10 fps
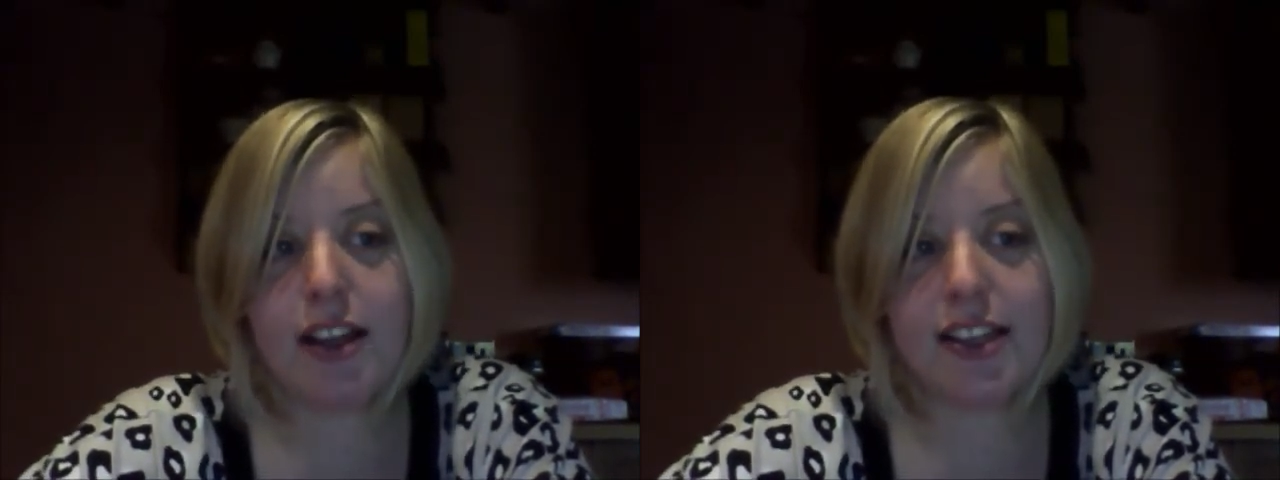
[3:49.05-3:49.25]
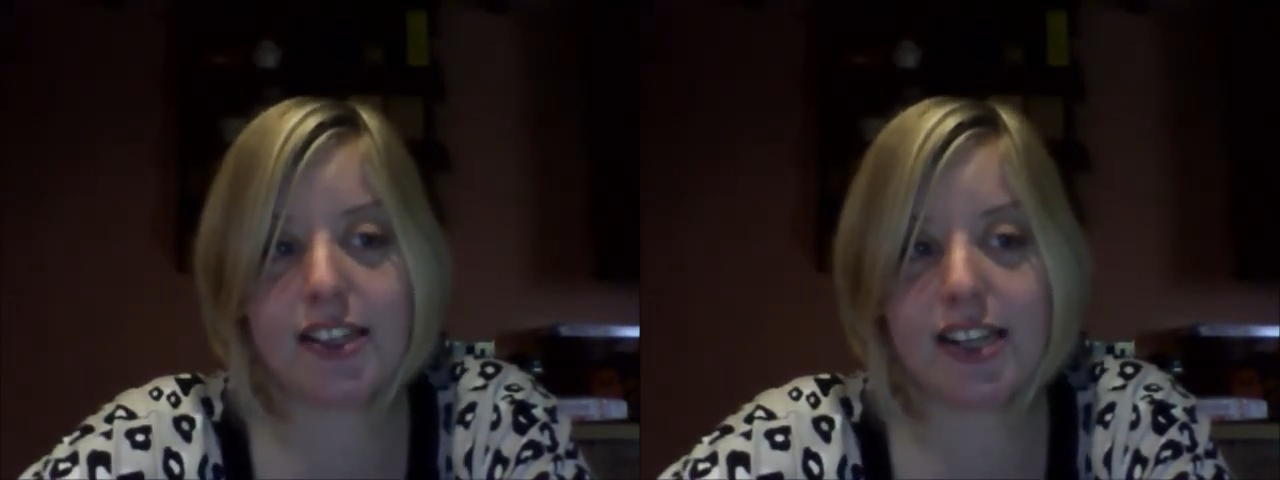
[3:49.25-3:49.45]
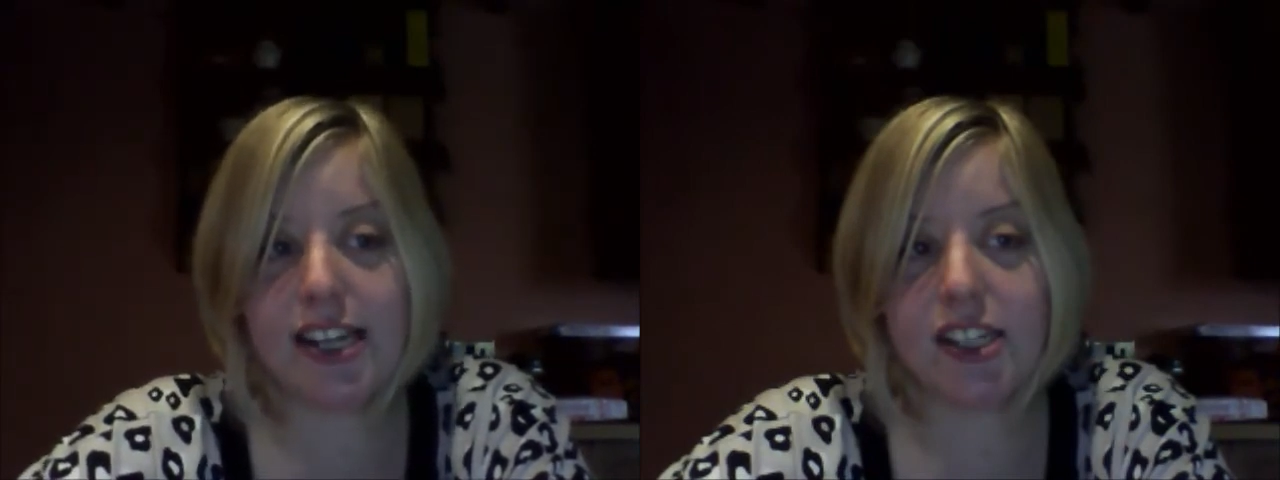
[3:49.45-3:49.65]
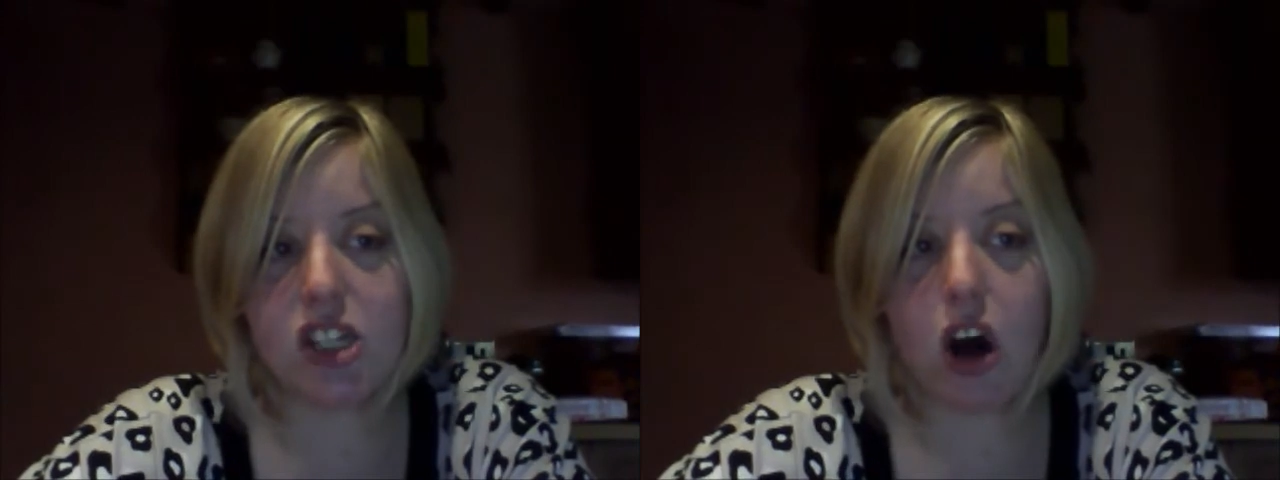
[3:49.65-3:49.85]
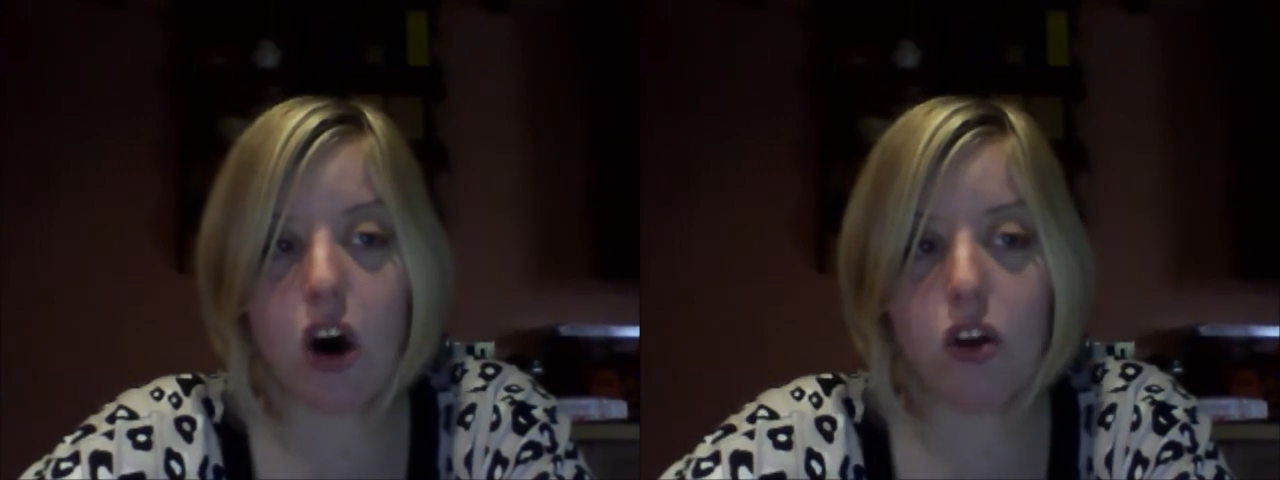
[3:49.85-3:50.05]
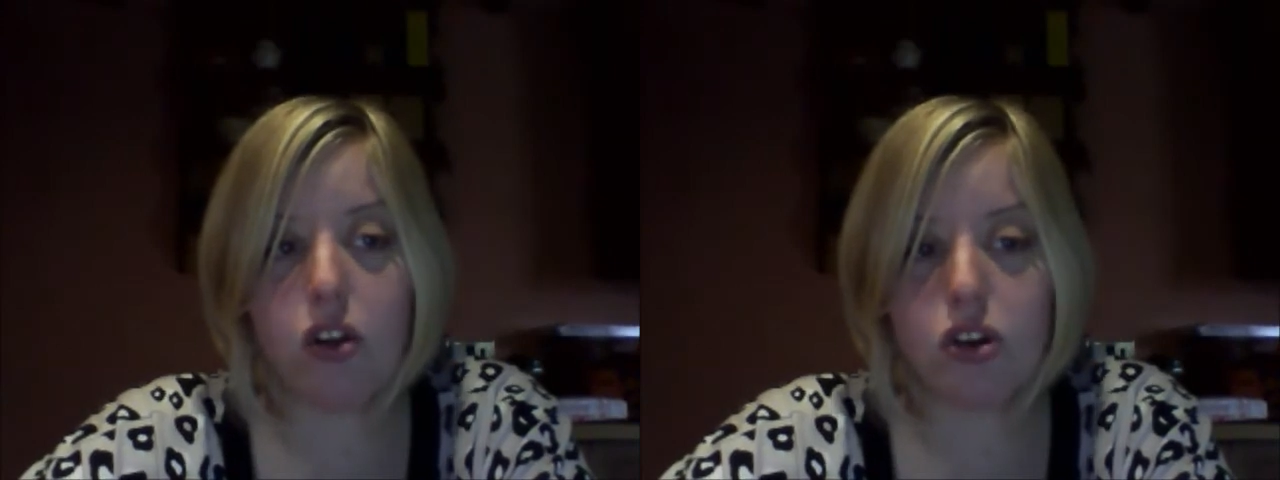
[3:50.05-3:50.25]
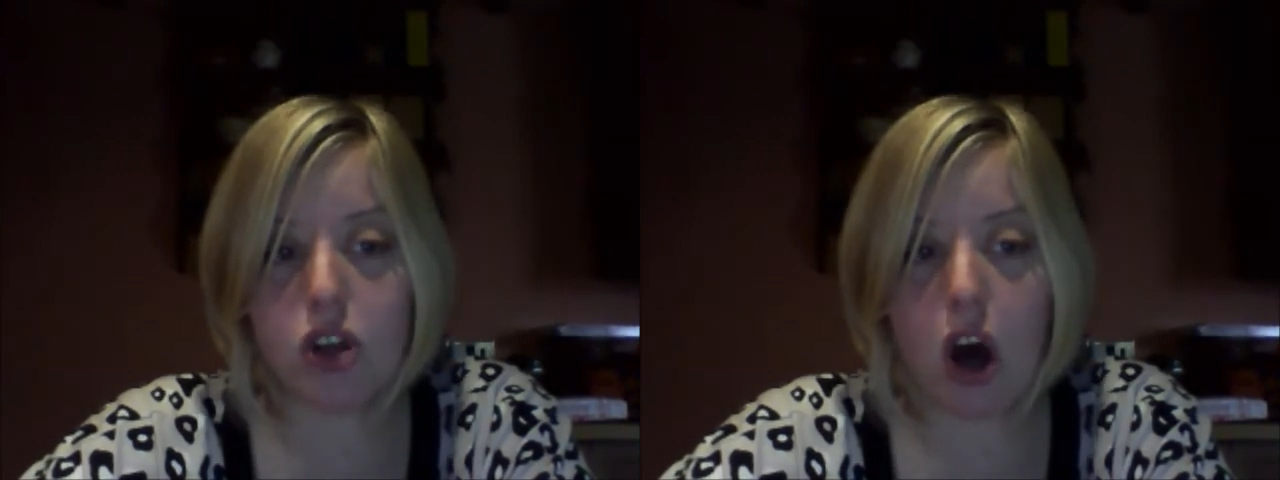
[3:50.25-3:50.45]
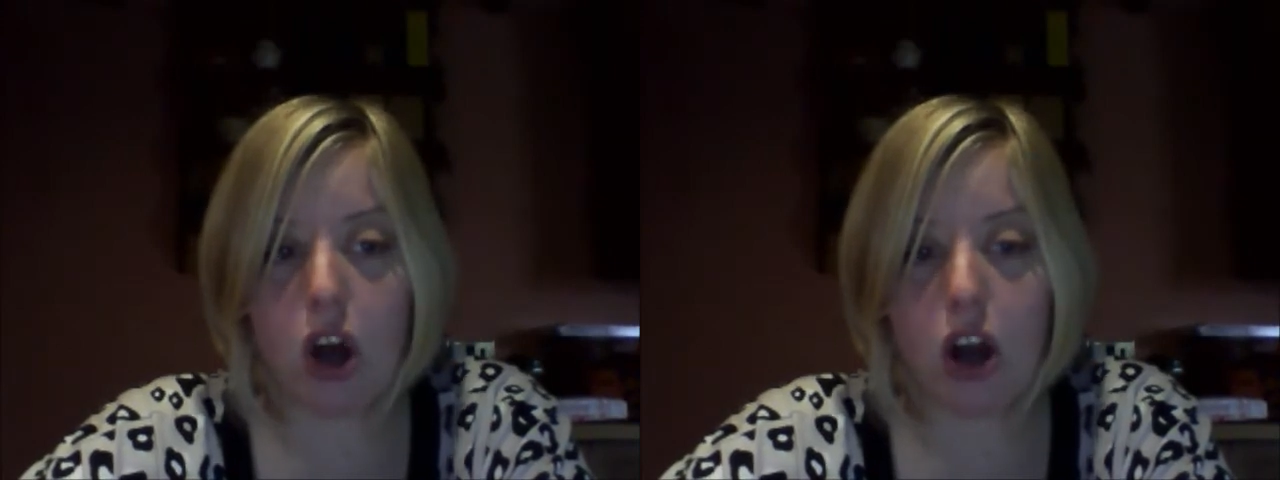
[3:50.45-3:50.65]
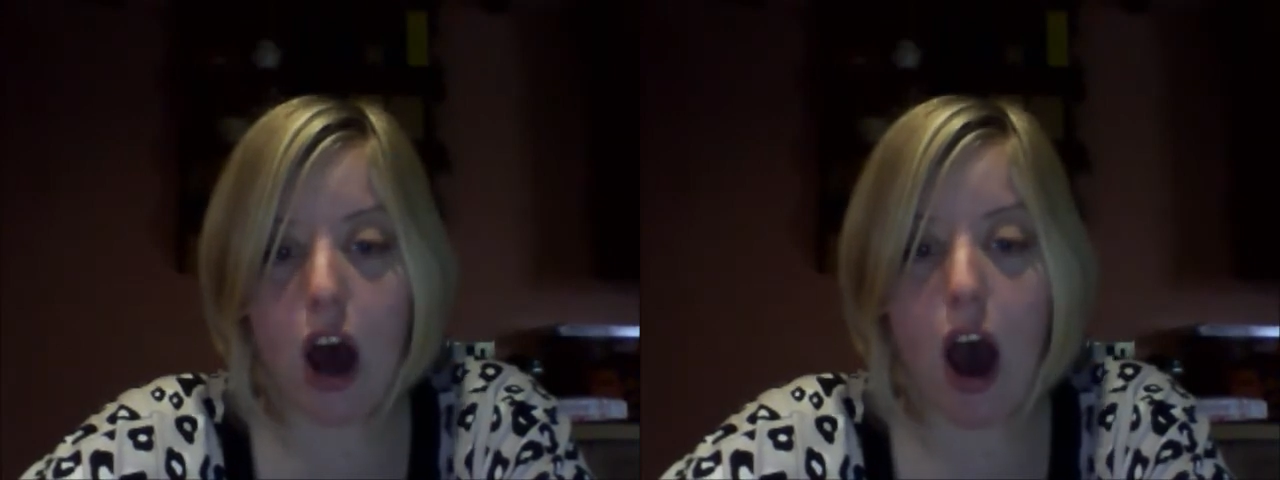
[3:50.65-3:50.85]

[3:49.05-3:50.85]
There's links to all those on